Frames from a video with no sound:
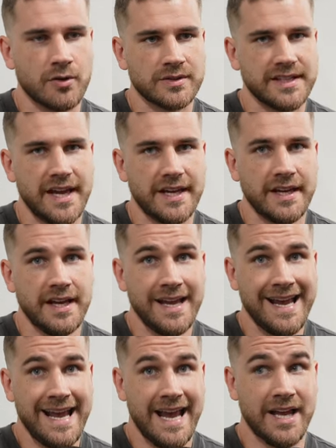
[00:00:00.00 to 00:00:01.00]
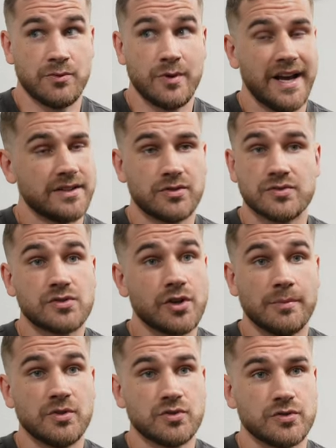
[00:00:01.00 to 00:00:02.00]
day, and we had to
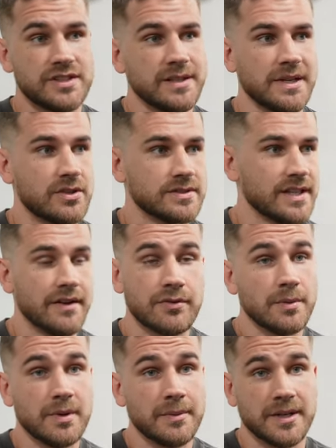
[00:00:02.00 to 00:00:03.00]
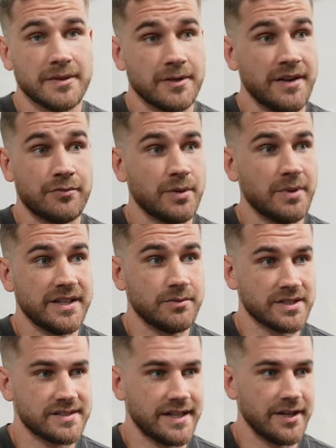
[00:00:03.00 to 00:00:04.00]
stop the shooting because everybody
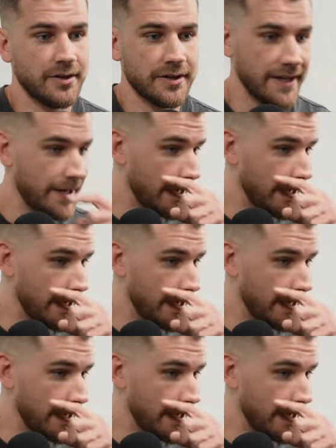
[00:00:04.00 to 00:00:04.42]
was tired.